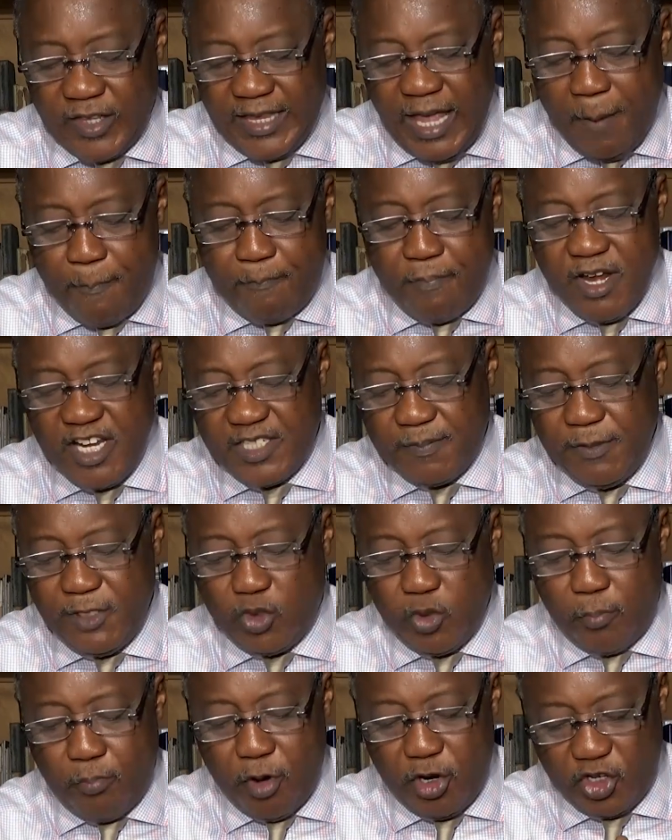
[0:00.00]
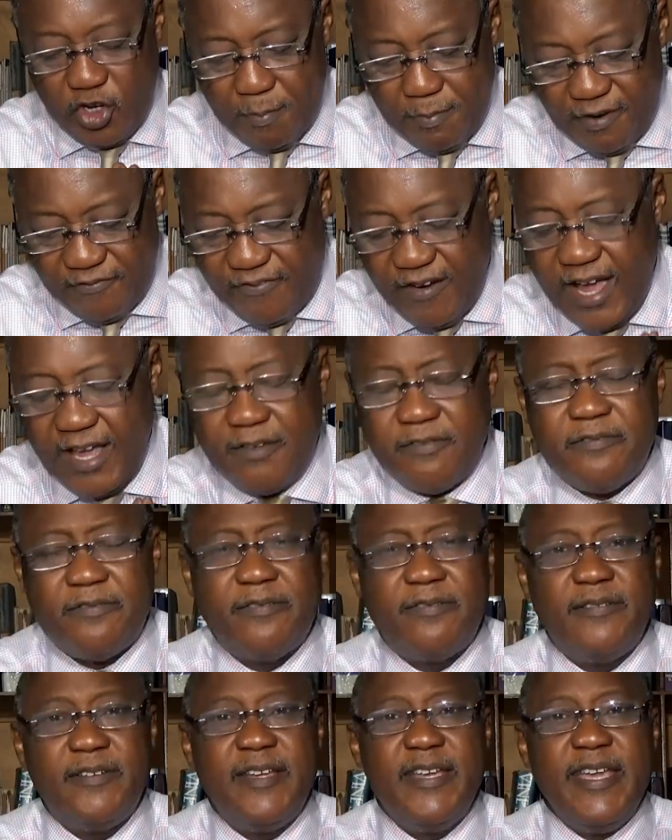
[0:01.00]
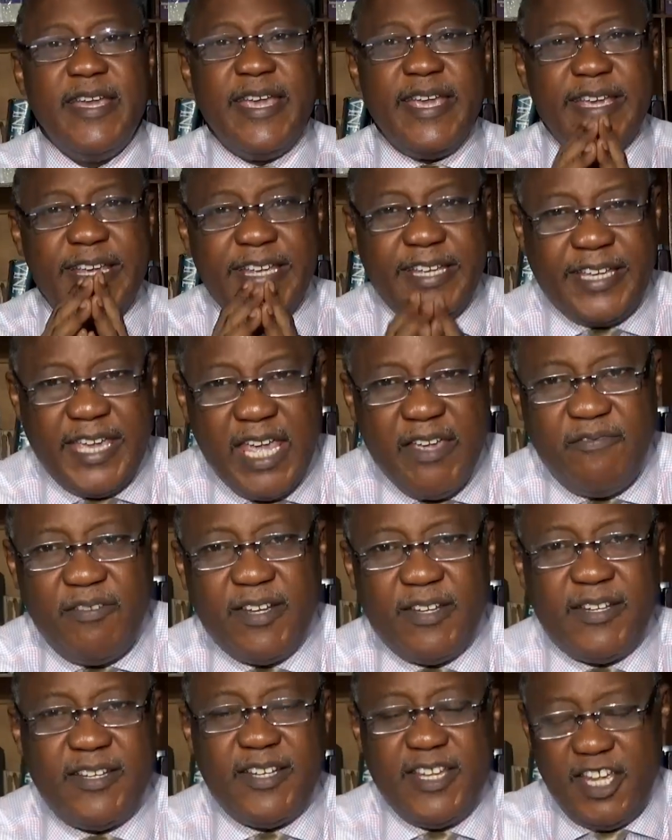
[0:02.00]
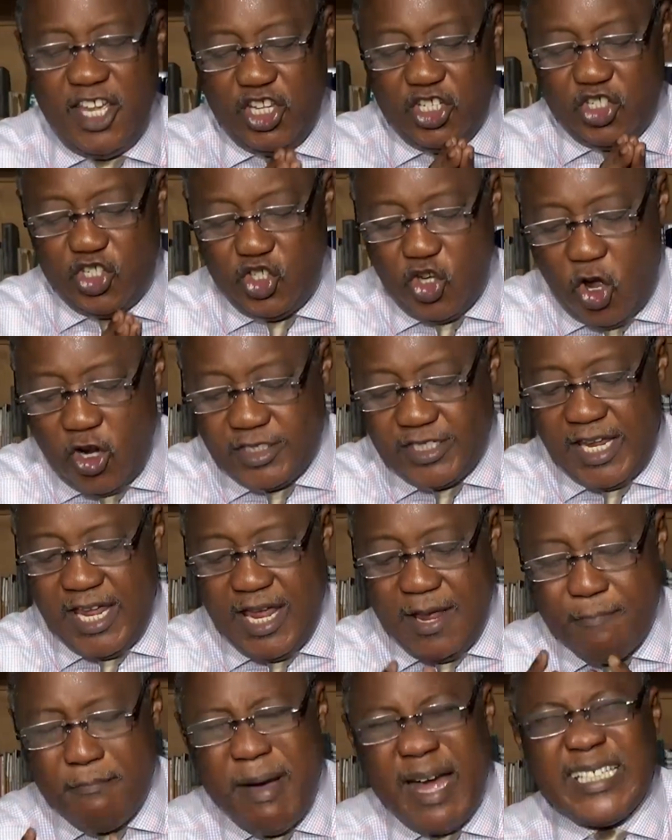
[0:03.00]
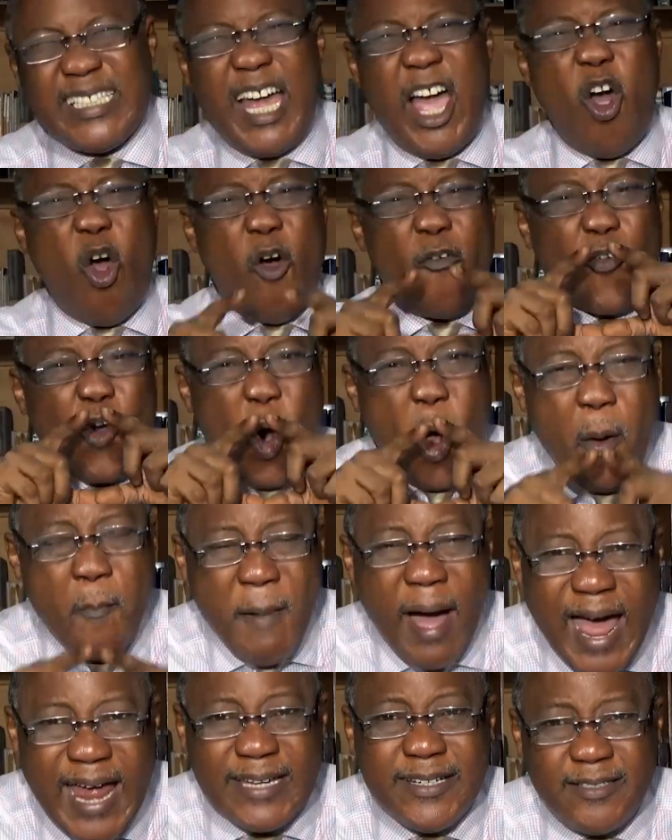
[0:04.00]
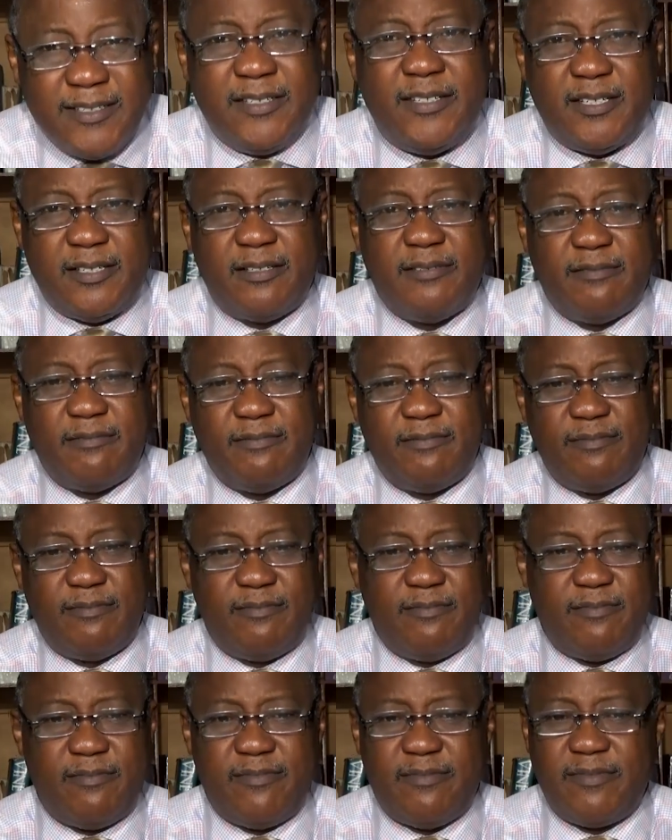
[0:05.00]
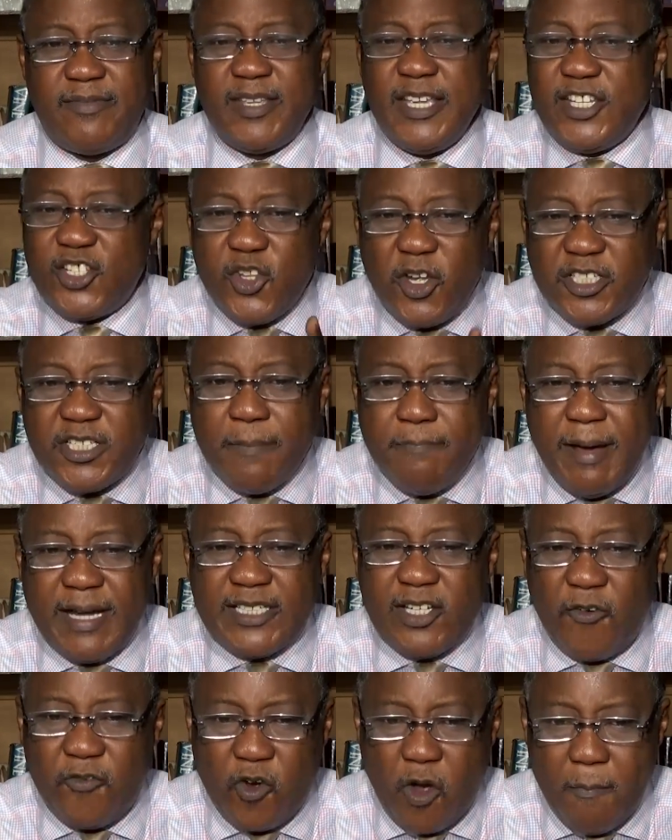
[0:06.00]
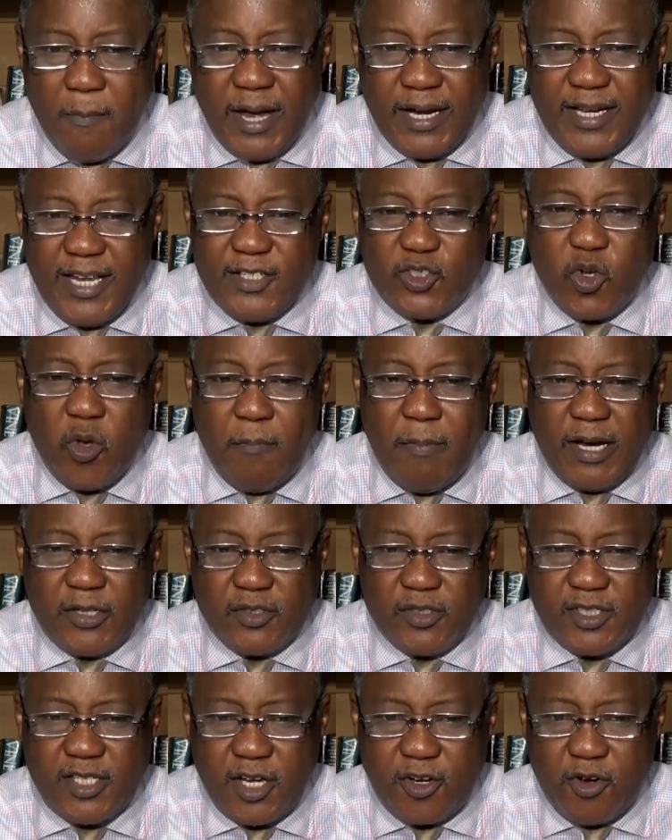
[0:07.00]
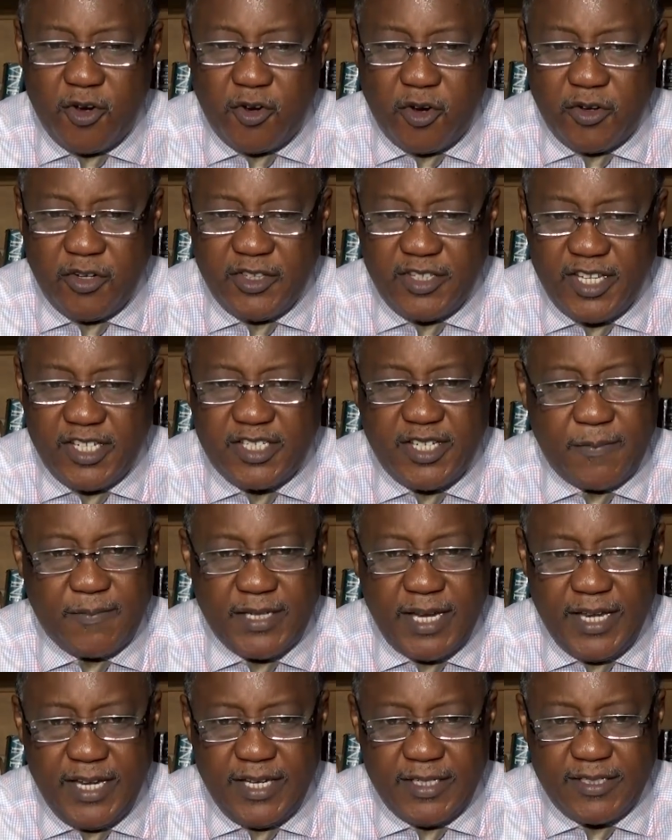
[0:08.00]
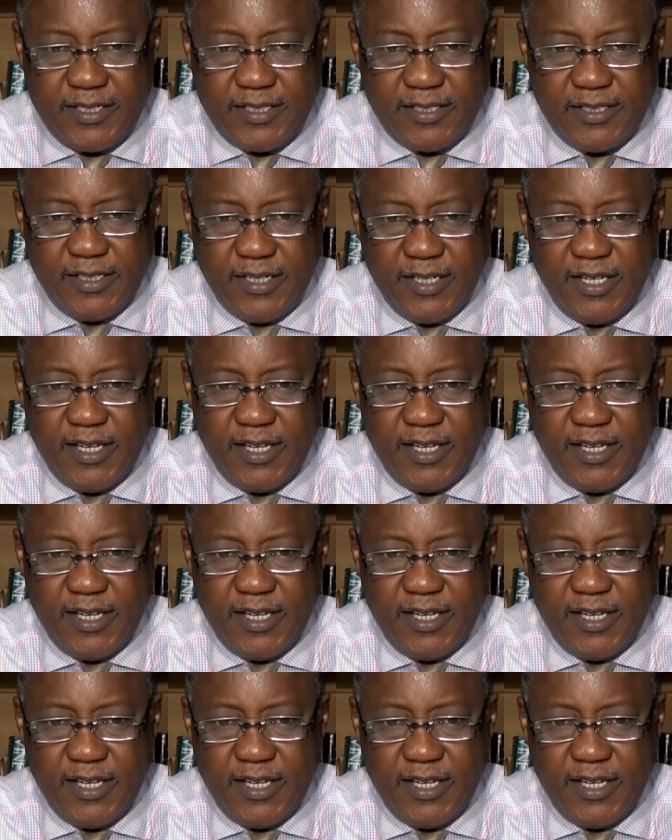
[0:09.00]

That brings me to point number five. Giving is not a matter of command. It's not a matter of command. Let's go back to Second Corinthians chapter 8.